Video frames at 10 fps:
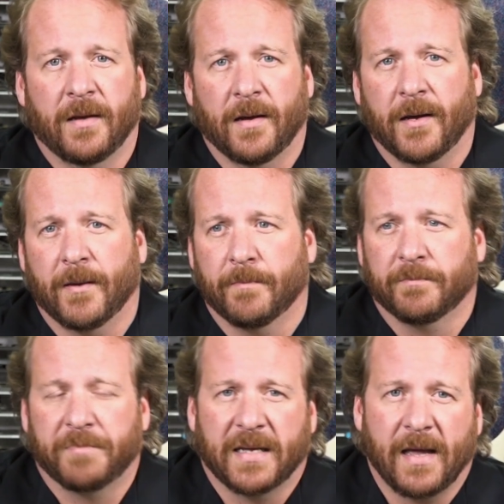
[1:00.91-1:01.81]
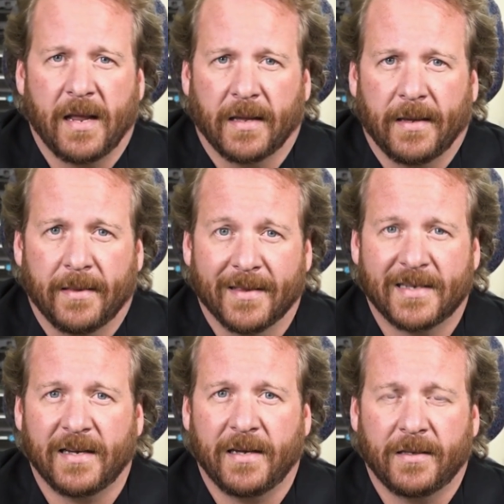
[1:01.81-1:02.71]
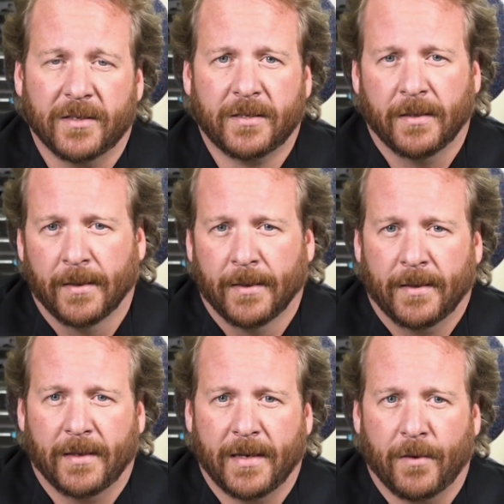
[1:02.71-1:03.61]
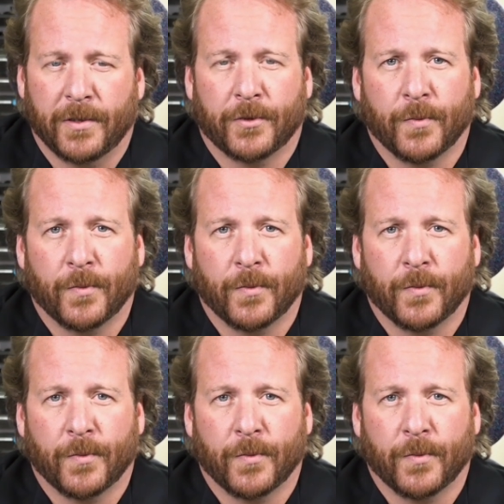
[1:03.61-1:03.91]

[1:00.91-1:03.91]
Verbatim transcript: um, beginning in the teens and now into